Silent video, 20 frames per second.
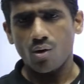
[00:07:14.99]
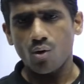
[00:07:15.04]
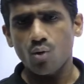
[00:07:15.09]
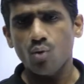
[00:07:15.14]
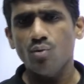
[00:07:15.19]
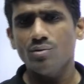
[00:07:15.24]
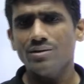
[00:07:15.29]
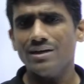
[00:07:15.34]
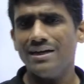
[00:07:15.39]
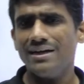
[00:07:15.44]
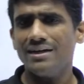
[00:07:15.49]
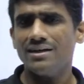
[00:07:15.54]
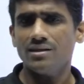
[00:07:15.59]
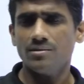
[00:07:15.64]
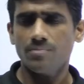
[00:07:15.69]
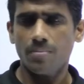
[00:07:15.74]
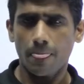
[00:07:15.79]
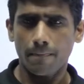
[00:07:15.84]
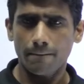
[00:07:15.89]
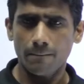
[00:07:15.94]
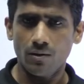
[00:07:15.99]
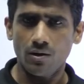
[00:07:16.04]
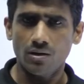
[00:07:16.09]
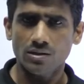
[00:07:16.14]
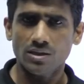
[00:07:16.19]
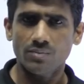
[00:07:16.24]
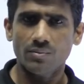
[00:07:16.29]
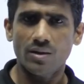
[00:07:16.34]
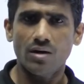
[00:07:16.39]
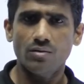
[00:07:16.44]
correlate
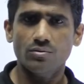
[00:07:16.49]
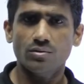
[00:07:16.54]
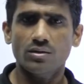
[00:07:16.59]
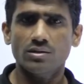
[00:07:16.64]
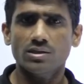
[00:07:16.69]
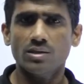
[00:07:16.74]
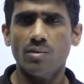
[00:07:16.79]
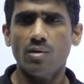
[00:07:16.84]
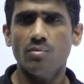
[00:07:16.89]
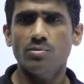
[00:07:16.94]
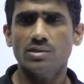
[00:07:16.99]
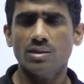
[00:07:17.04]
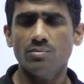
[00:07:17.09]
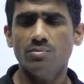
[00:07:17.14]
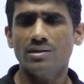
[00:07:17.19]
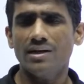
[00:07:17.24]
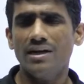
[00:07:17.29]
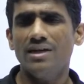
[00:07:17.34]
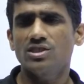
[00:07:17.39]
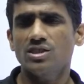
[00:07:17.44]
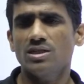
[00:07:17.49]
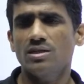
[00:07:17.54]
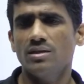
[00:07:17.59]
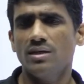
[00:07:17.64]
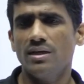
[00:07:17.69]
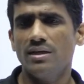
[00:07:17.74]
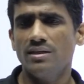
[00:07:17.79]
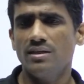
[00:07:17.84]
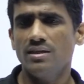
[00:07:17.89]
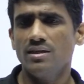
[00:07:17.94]
or somehow some
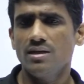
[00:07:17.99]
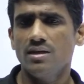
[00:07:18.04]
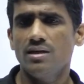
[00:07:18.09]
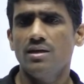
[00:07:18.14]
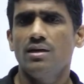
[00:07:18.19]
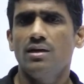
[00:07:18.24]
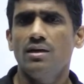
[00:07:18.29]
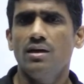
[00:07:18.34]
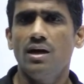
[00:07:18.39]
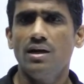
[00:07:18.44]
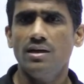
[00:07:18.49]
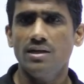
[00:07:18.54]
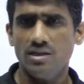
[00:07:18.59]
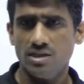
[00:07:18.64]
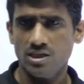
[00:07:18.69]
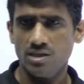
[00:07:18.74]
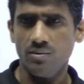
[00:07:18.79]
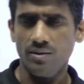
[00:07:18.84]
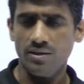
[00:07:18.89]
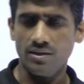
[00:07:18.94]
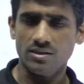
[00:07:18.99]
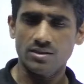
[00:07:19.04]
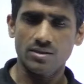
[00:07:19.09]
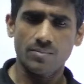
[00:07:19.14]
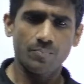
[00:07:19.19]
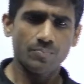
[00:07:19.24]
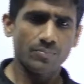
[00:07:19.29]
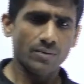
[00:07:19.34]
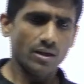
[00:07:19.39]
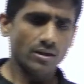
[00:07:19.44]
relation in the untouchabilities.